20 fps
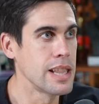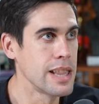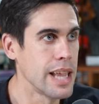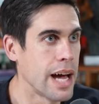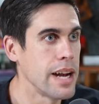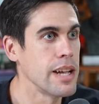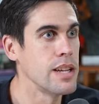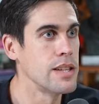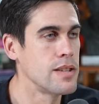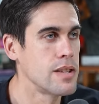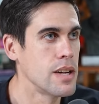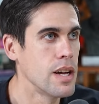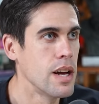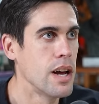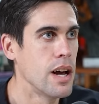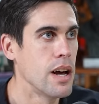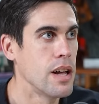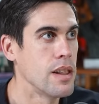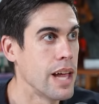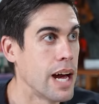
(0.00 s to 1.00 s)
that is
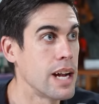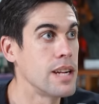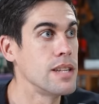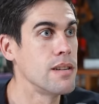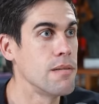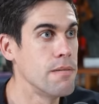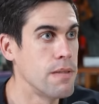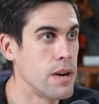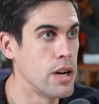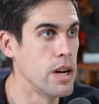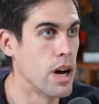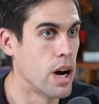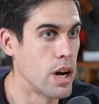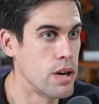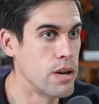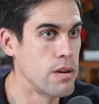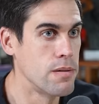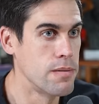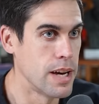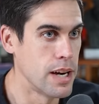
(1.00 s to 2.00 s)
that is a very
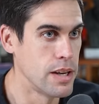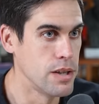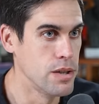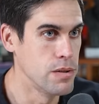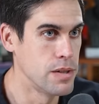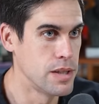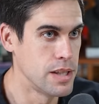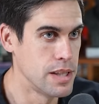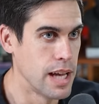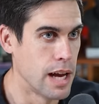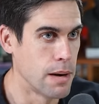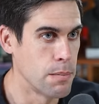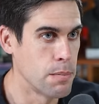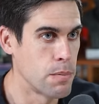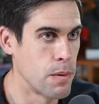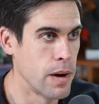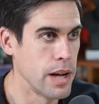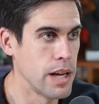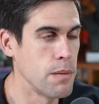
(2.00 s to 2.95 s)
undervalued step, right?